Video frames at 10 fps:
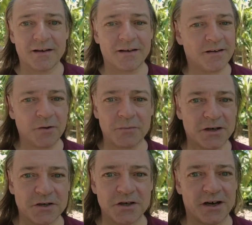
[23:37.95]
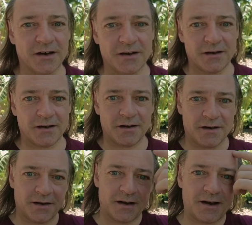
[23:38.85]
it don't mean shit.
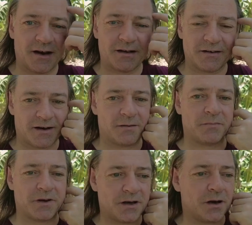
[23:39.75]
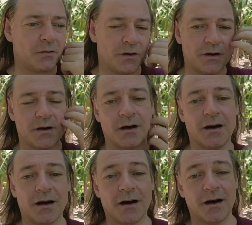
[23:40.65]
And,
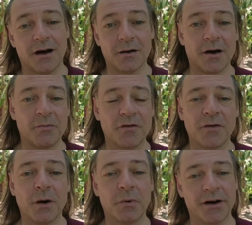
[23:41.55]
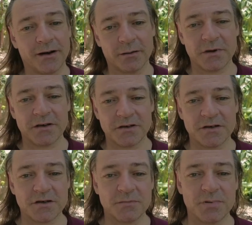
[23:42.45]
I prefer my enemies
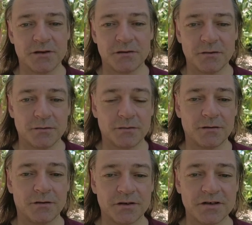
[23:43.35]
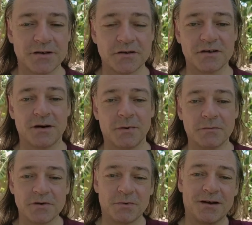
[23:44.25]
to just be, honestly, just come
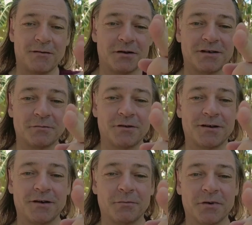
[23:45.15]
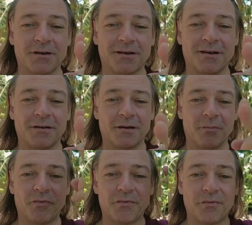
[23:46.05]
up to me and go, I don't like you, I'm going to kill
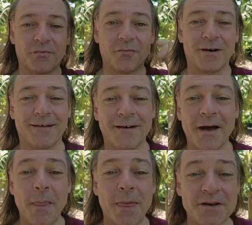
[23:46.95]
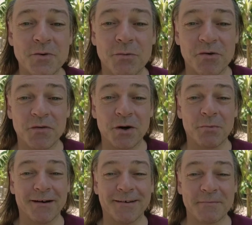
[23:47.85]
you, right? That's what I prefer
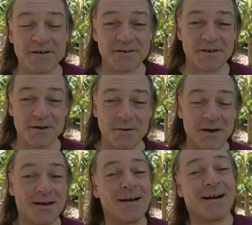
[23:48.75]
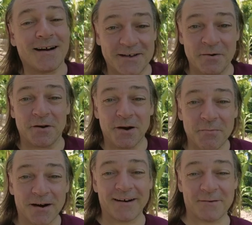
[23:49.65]
my enemies to do. I don't
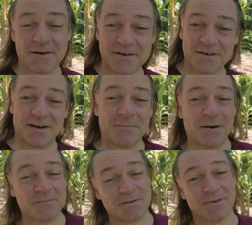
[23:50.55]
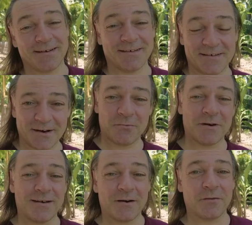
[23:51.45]
like my enemies to come up to me and tell
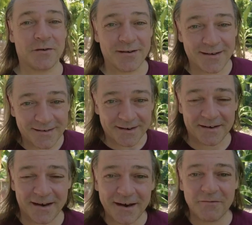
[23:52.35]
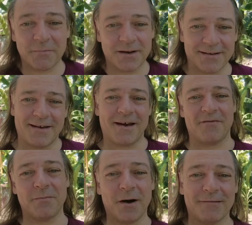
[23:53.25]
me, oh, they care for me, they care
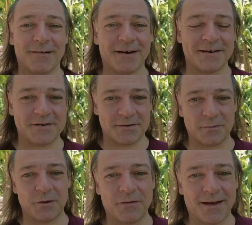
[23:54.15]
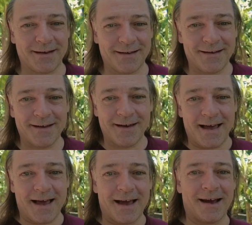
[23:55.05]
for my rights and all of that.
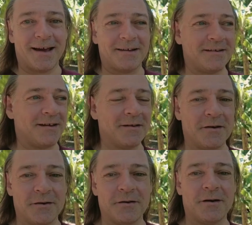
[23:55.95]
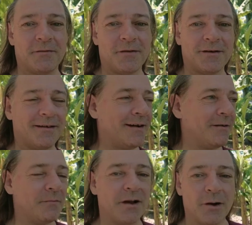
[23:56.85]
And then I find
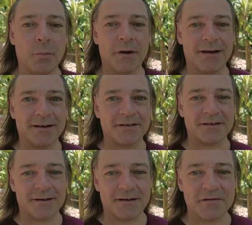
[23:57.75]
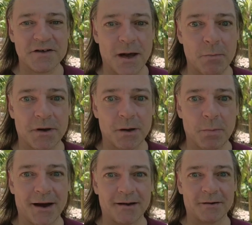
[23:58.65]
out a little bit later that they've stabbed me in the
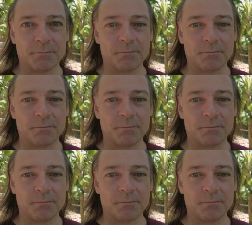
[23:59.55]
back.